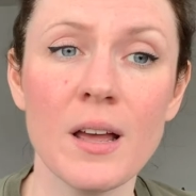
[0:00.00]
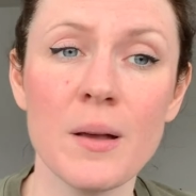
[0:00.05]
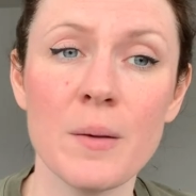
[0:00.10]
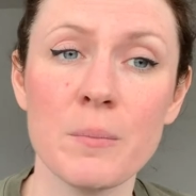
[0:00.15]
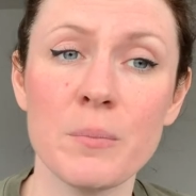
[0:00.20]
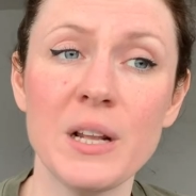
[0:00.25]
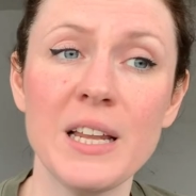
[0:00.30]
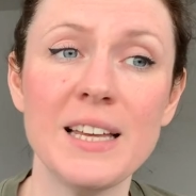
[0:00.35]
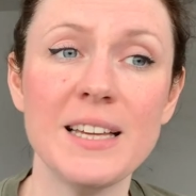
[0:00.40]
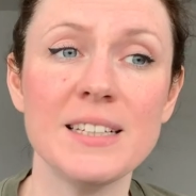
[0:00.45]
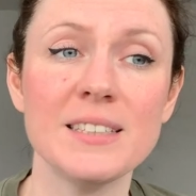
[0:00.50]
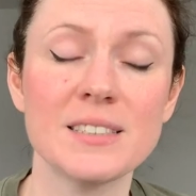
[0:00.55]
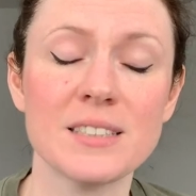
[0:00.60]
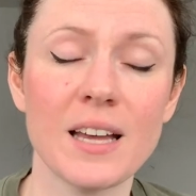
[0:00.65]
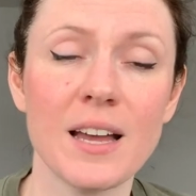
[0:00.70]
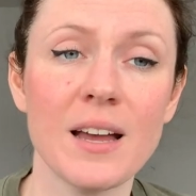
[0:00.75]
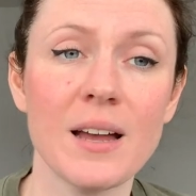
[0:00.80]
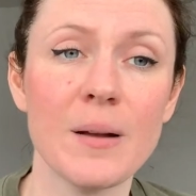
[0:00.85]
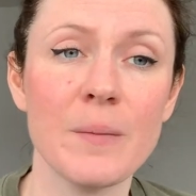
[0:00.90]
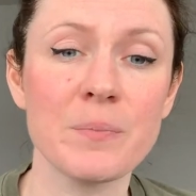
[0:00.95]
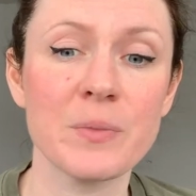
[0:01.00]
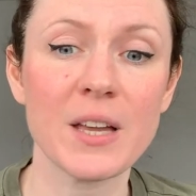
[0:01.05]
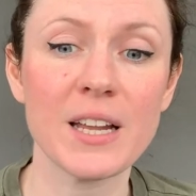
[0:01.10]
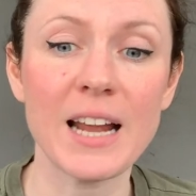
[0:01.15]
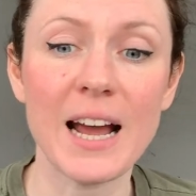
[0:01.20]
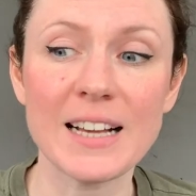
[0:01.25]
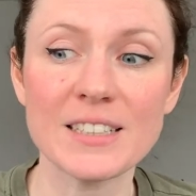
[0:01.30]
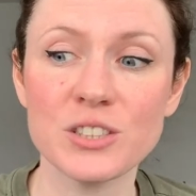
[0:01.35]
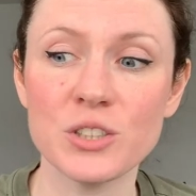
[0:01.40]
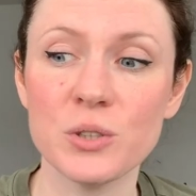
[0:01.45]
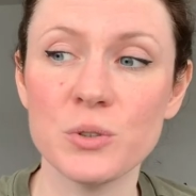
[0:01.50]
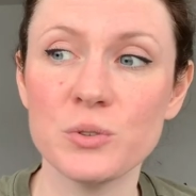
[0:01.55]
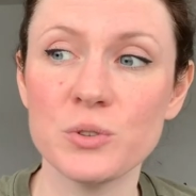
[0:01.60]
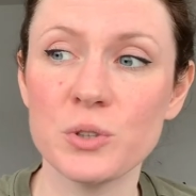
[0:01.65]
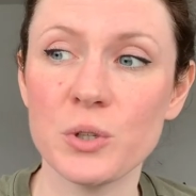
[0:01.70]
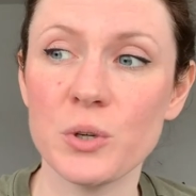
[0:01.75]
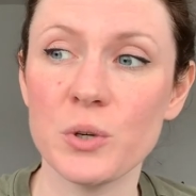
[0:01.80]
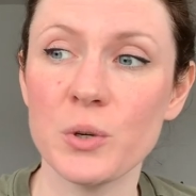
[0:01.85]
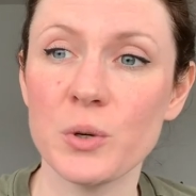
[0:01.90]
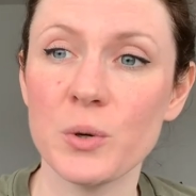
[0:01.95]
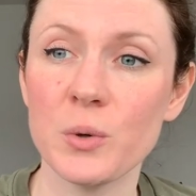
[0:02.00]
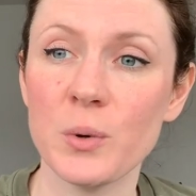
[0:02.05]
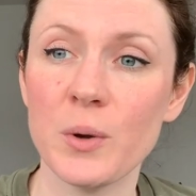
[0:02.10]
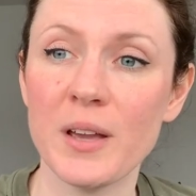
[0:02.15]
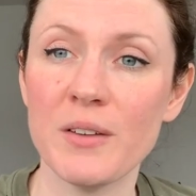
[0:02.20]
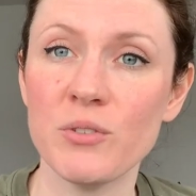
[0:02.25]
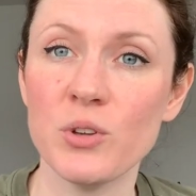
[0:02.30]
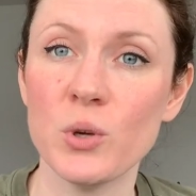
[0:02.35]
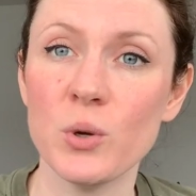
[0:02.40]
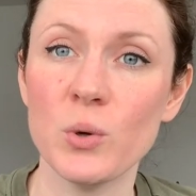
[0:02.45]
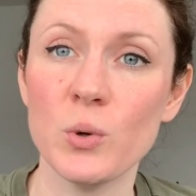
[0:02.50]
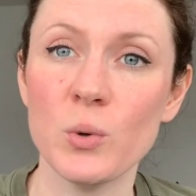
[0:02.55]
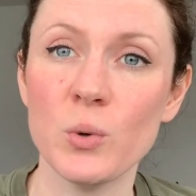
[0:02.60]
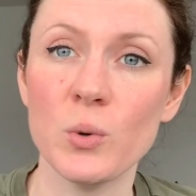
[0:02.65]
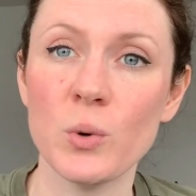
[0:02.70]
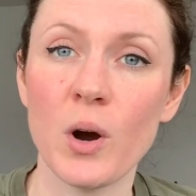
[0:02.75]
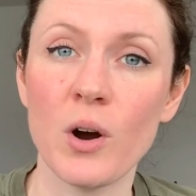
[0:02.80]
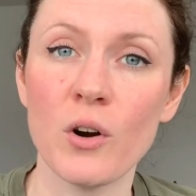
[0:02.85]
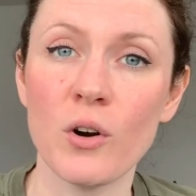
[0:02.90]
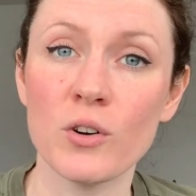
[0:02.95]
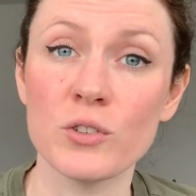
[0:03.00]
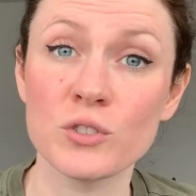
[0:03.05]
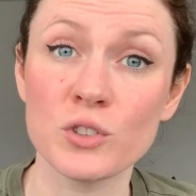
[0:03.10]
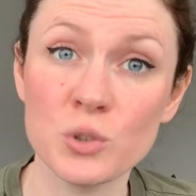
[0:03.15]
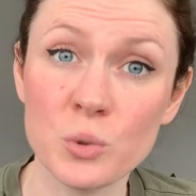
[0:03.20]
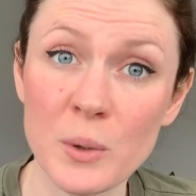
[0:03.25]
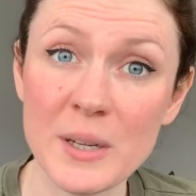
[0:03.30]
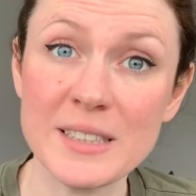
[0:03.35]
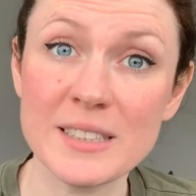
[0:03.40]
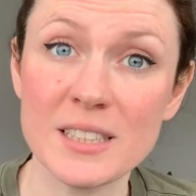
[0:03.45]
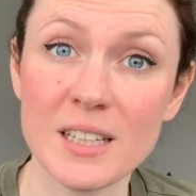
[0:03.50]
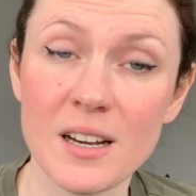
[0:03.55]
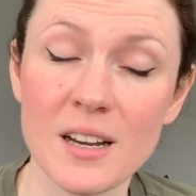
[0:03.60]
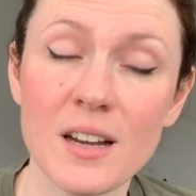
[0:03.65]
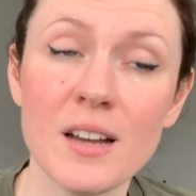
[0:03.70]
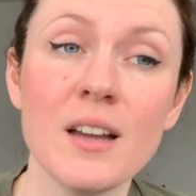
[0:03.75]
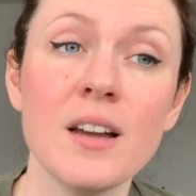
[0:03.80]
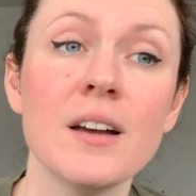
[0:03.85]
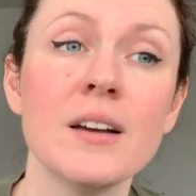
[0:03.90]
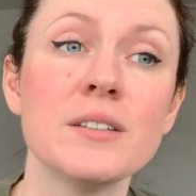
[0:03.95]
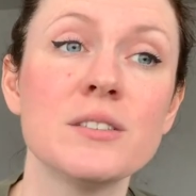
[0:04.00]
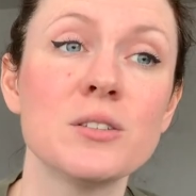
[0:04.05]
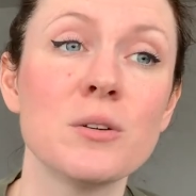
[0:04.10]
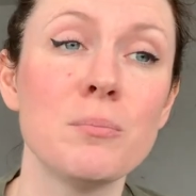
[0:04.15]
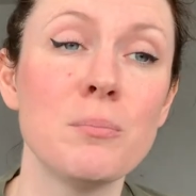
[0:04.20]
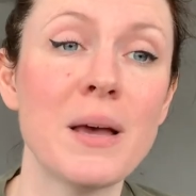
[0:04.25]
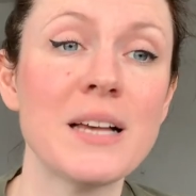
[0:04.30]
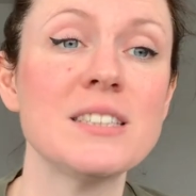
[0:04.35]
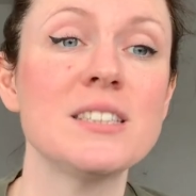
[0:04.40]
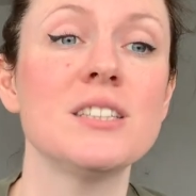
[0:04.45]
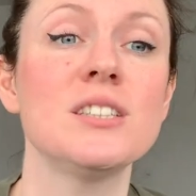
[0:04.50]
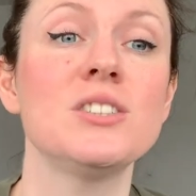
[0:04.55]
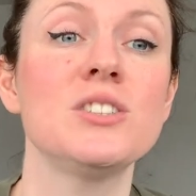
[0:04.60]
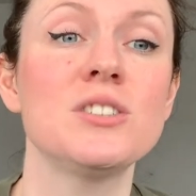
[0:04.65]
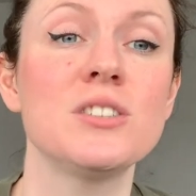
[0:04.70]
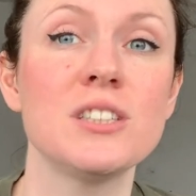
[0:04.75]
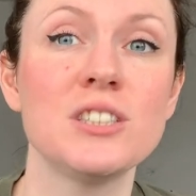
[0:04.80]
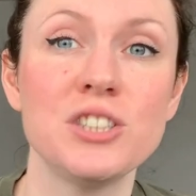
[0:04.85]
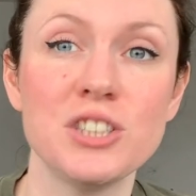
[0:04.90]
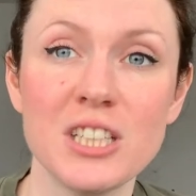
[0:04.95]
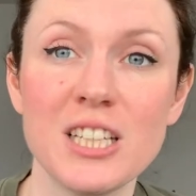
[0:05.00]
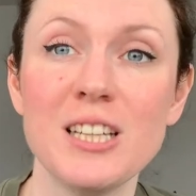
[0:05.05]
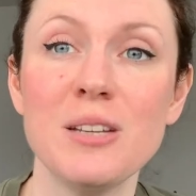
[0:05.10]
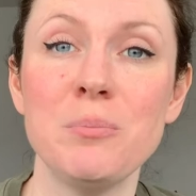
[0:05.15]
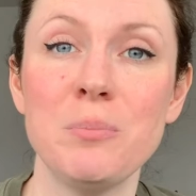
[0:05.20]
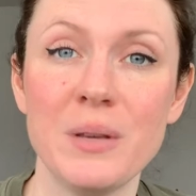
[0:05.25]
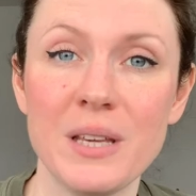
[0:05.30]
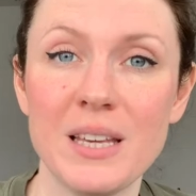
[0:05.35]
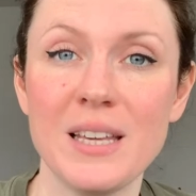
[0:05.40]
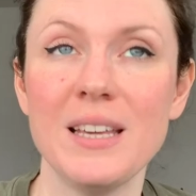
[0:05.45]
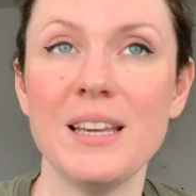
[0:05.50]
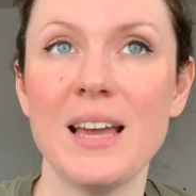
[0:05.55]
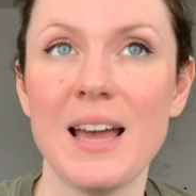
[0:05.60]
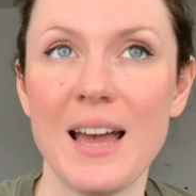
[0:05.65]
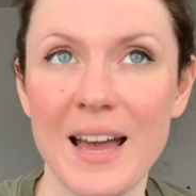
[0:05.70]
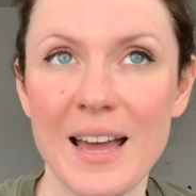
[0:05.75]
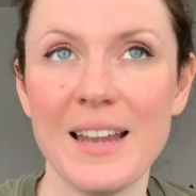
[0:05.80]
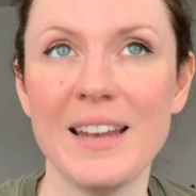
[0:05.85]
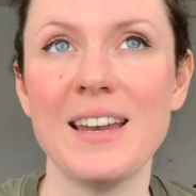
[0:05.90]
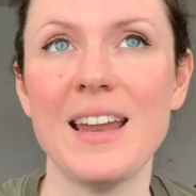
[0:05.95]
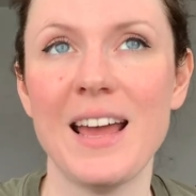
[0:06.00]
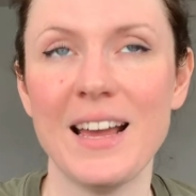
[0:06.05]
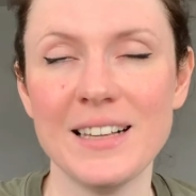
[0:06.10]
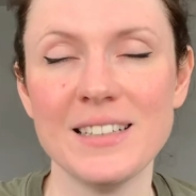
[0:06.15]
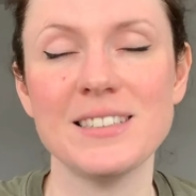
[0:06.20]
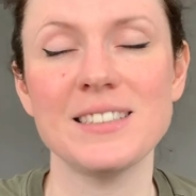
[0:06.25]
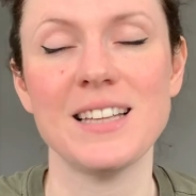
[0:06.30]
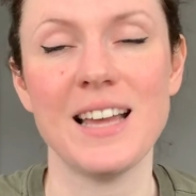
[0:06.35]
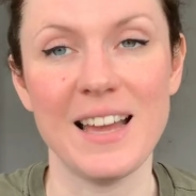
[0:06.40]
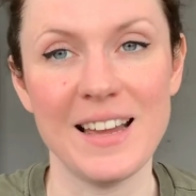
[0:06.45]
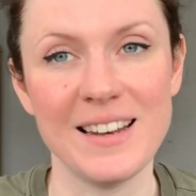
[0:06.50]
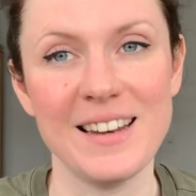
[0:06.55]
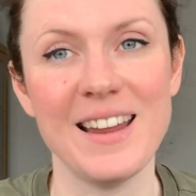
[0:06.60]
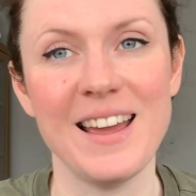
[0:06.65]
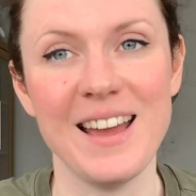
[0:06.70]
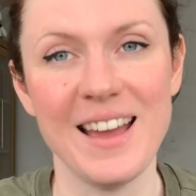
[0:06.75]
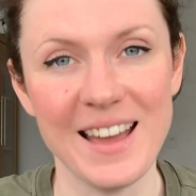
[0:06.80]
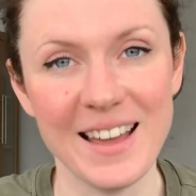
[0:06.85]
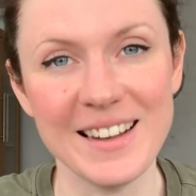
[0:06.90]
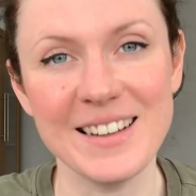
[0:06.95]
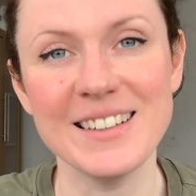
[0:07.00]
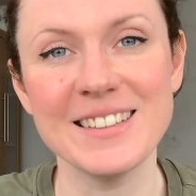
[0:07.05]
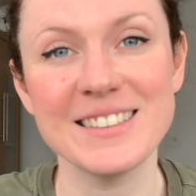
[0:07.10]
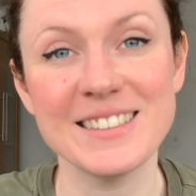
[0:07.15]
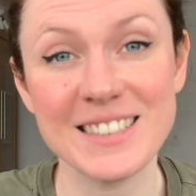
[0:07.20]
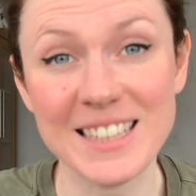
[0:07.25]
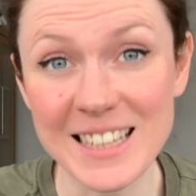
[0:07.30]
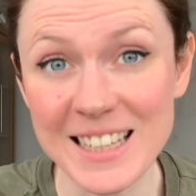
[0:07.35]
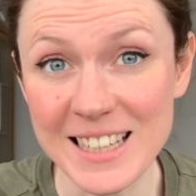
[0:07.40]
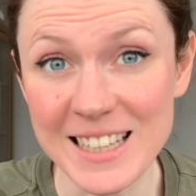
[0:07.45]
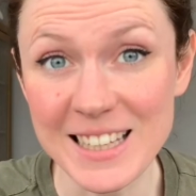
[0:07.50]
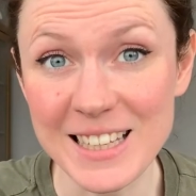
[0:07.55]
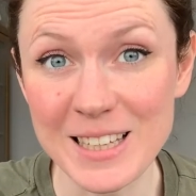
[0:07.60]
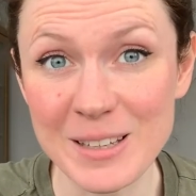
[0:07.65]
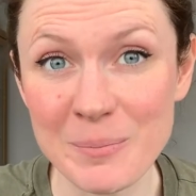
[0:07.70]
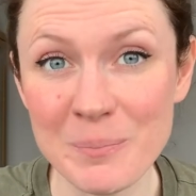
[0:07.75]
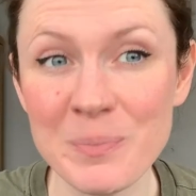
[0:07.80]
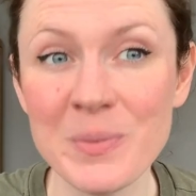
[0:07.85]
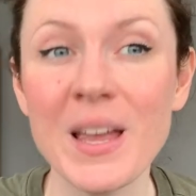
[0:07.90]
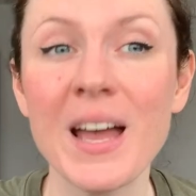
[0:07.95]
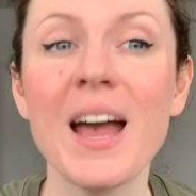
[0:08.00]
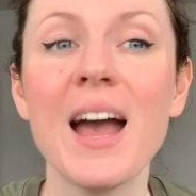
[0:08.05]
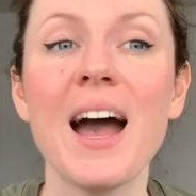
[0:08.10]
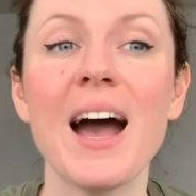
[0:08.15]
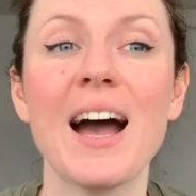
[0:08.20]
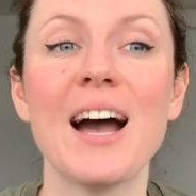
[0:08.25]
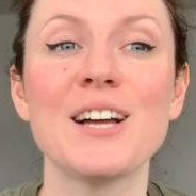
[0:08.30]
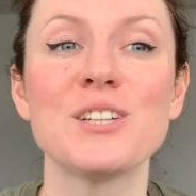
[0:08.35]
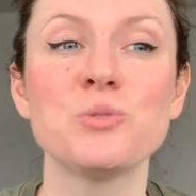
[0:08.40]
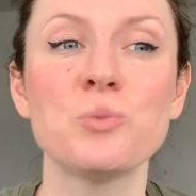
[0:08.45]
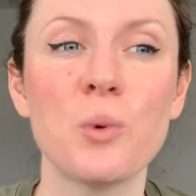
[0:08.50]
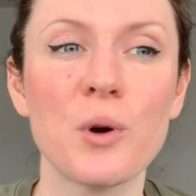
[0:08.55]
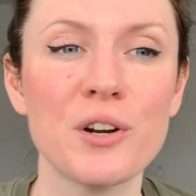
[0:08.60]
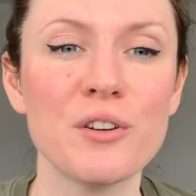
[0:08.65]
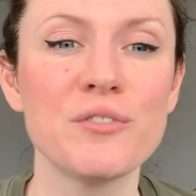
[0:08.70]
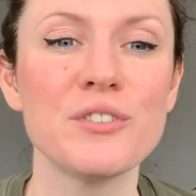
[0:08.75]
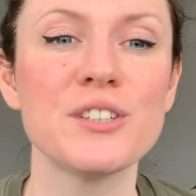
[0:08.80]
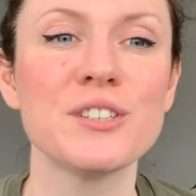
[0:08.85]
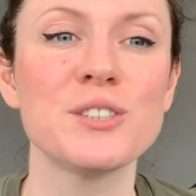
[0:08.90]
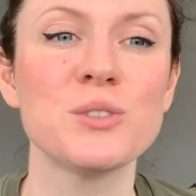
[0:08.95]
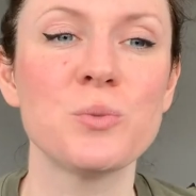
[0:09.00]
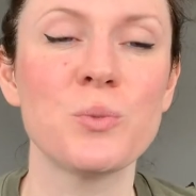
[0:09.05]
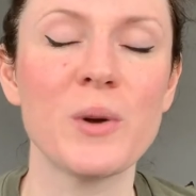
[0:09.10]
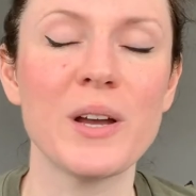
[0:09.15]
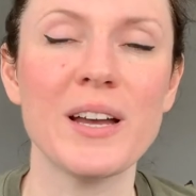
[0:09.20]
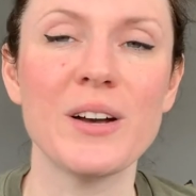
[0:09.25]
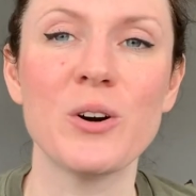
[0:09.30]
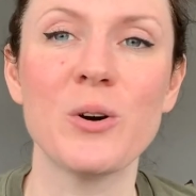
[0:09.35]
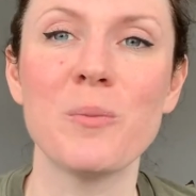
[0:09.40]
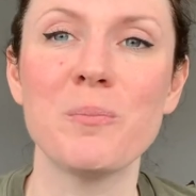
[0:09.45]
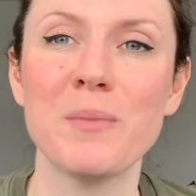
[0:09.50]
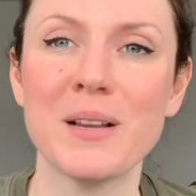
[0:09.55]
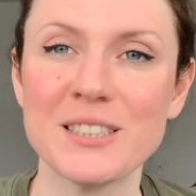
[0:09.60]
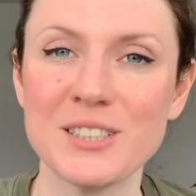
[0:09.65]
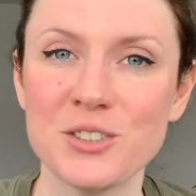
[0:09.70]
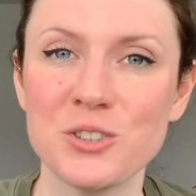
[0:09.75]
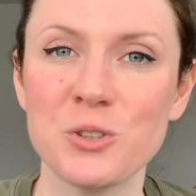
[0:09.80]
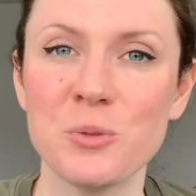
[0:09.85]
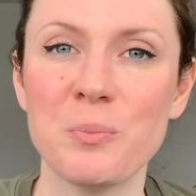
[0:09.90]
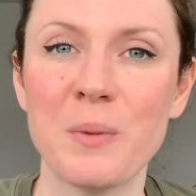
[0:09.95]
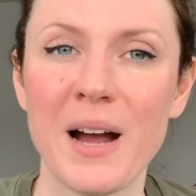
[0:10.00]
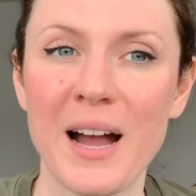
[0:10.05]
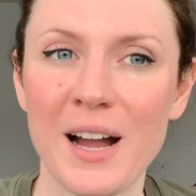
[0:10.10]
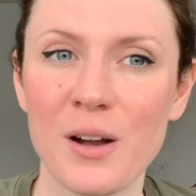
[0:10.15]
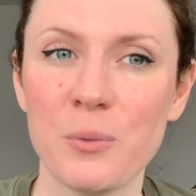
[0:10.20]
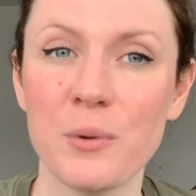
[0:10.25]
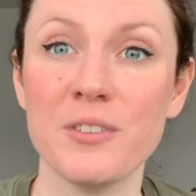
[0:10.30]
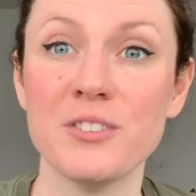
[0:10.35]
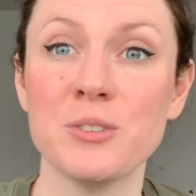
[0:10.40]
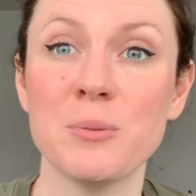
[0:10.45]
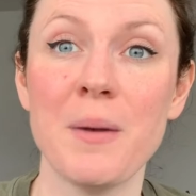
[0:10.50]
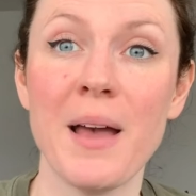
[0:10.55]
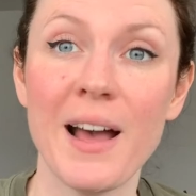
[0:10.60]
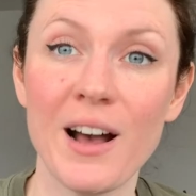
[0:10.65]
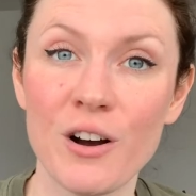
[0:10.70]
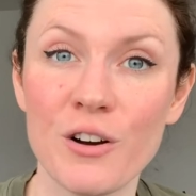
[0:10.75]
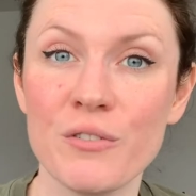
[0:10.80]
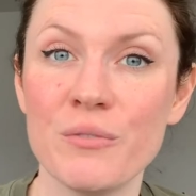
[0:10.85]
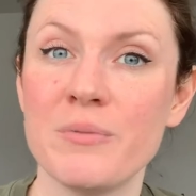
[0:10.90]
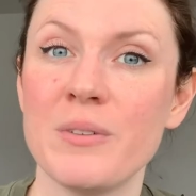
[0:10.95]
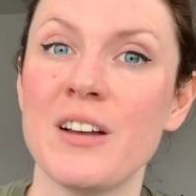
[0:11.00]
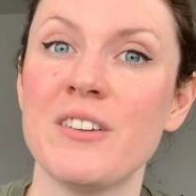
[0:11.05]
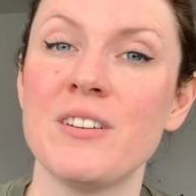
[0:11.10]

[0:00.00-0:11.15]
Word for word: Please um, can I ask you to, if you are on Twitter, to message the G P N S N N team, and one of us will message you back with some help,